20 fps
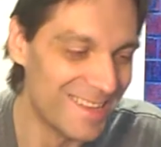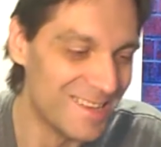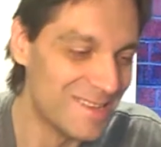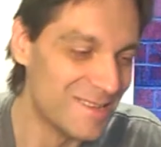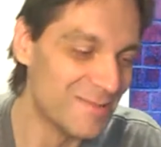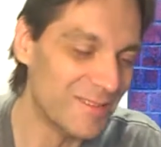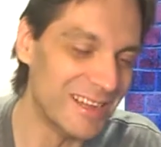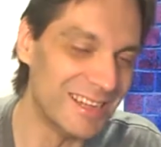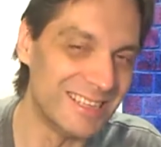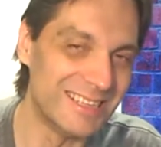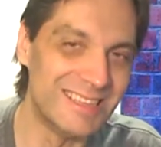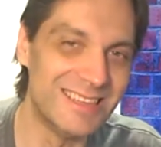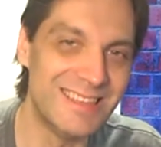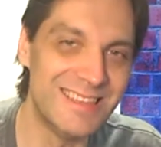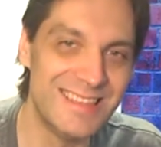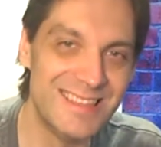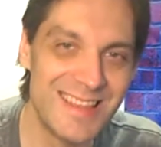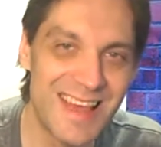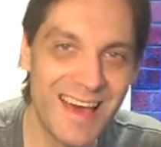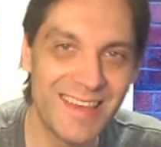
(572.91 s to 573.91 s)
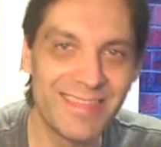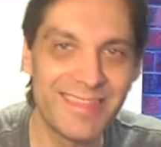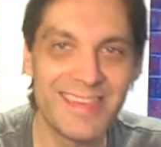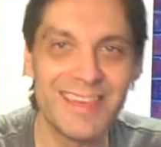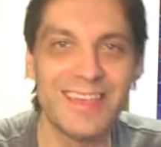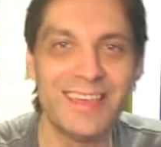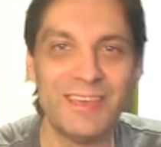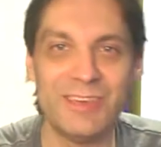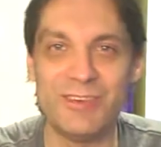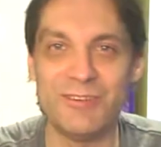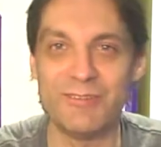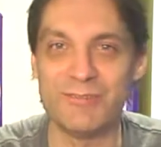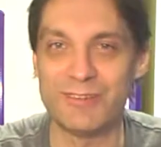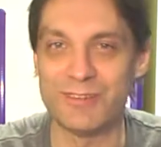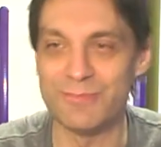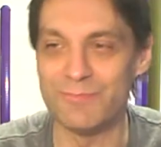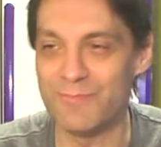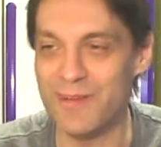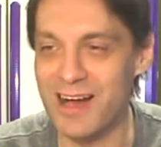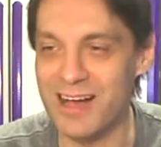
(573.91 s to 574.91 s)
Because nothing you
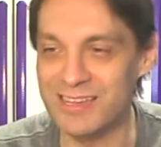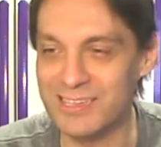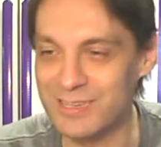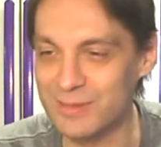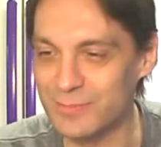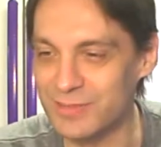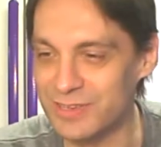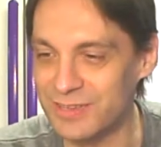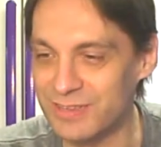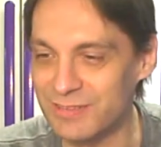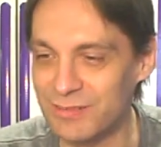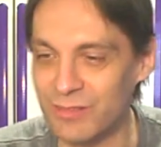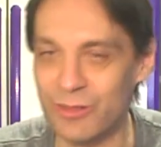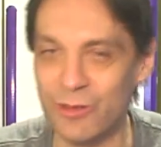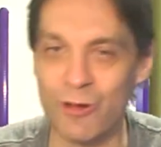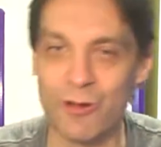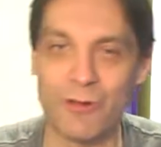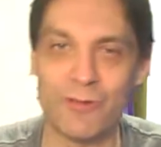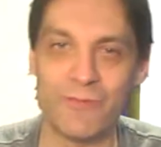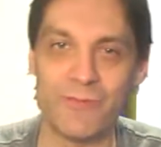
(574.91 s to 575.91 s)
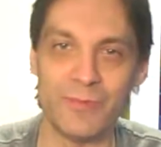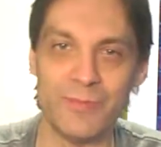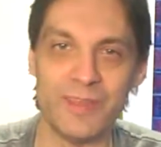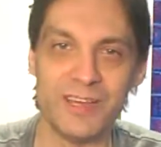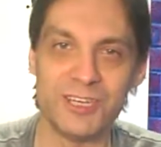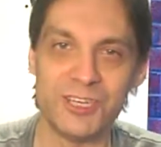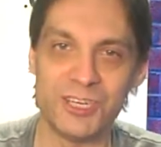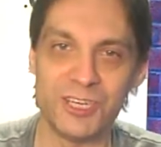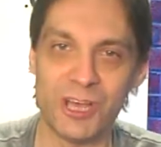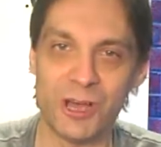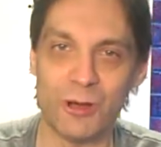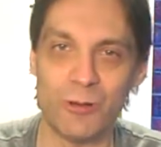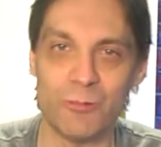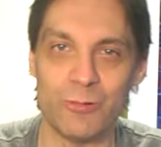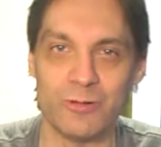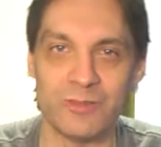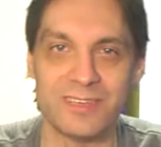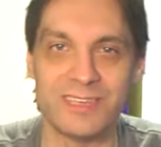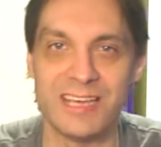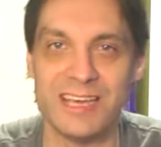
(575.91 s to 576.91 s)
could possibly learn from this show
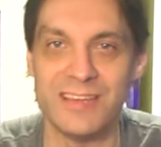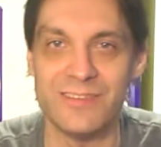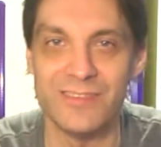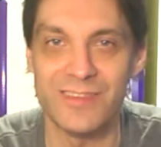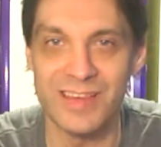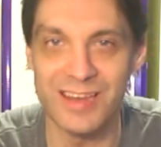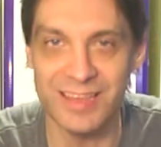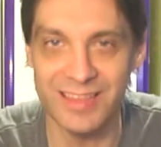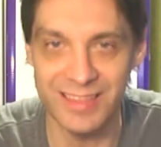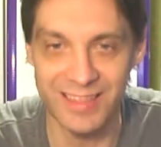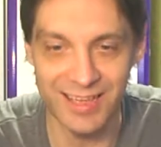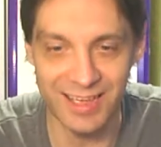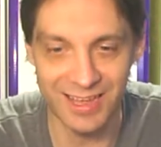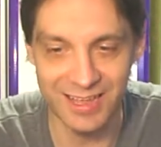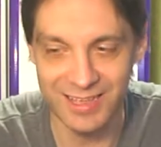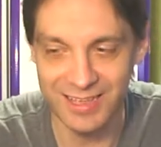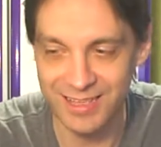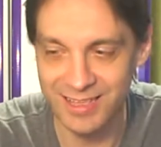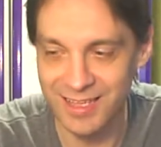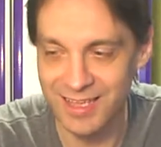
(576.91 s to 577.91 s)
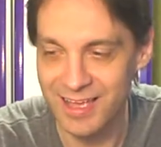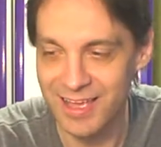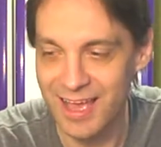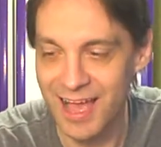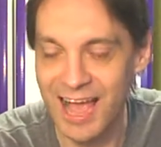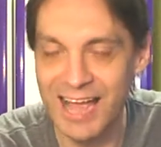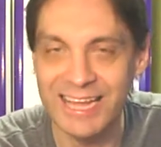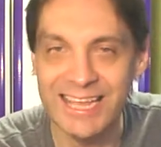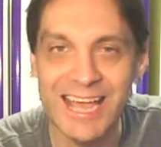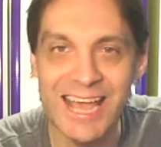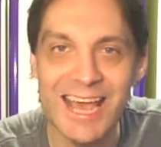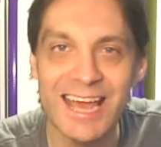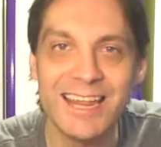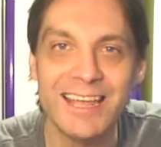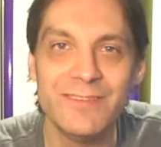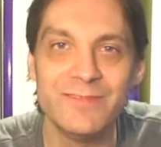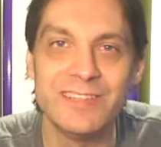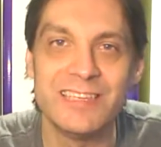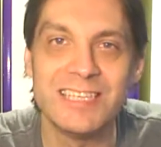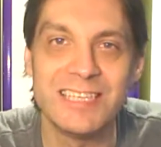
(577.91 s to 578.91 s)
will save anything. Unless I can't
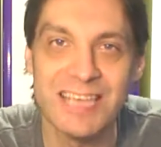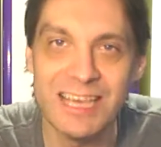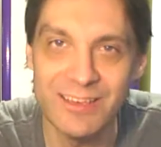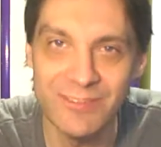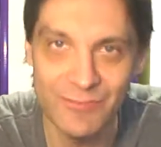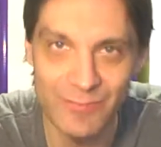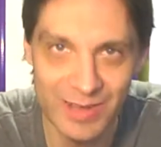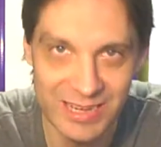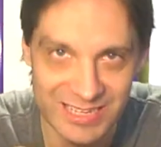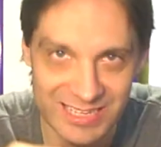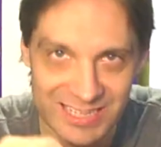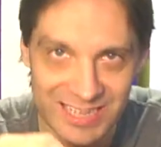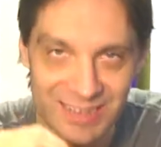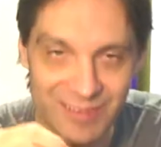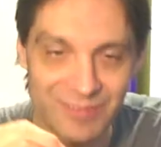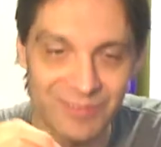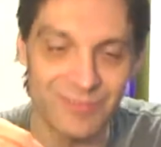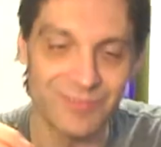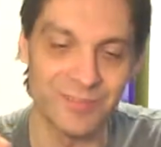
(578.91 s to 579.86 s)
even save myself.